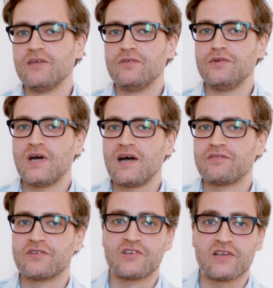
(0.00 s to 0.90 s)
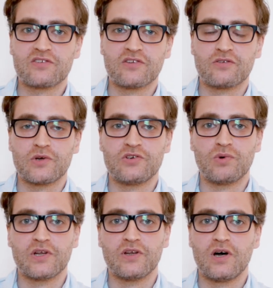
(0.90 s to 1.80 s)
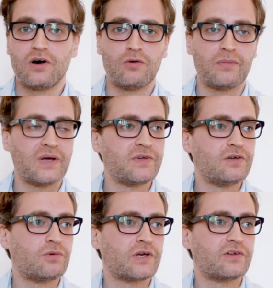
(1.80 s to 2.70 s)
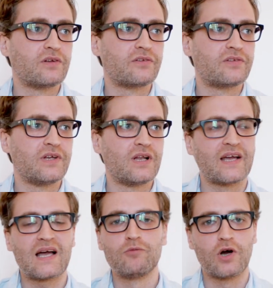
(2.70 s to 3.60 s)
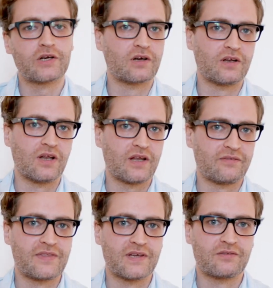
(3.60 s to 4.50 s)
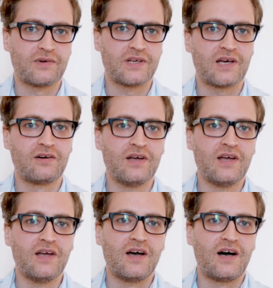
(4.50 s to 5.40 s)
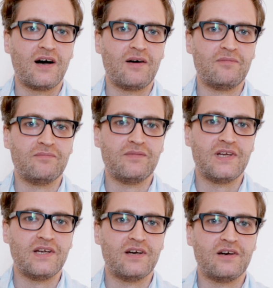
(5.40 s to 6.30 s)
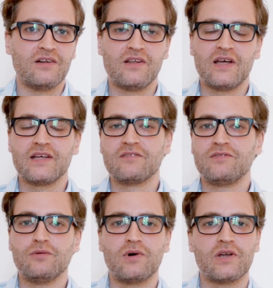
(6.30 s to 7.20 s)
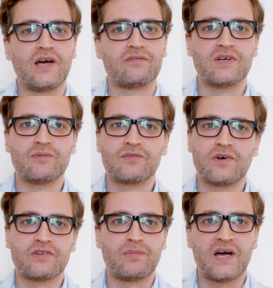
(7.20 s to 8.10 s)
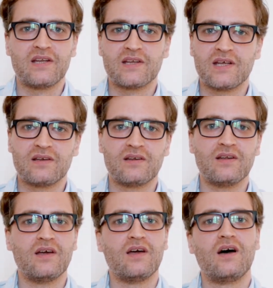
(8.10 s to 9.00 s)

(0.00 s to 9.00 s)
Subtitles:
If you have suggestions, what you want to know, maybe you want to see, like I'm working on a lot of things right now here, like if you want to have tips for Spider-Man,